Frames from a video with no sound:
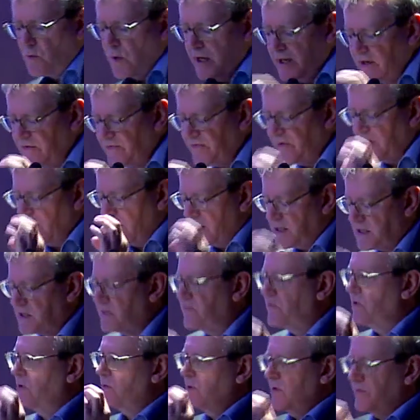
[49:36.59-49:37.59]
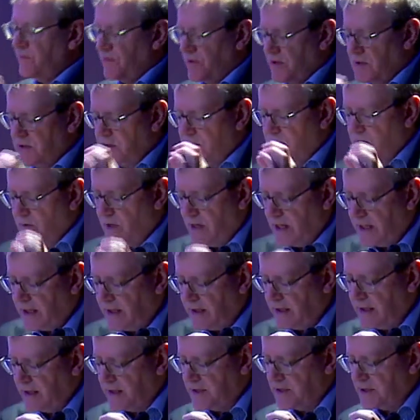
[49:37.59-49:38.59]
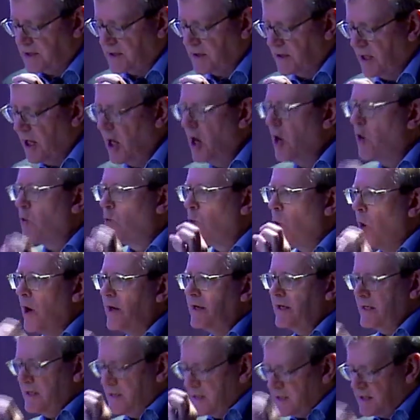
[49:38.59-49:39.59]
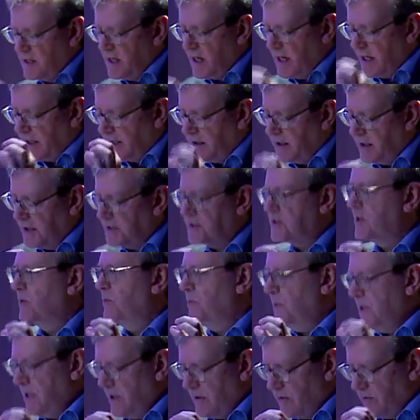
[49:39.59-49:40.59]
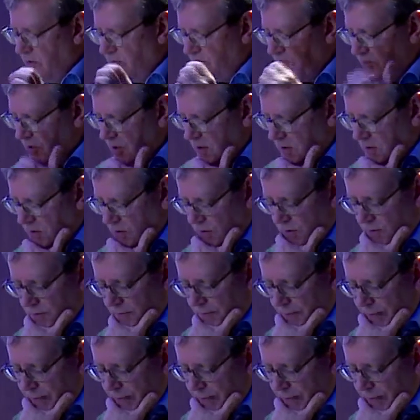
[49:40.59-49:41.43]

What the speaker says: When a philosopher refers to architecture, what is the architecture being referred to?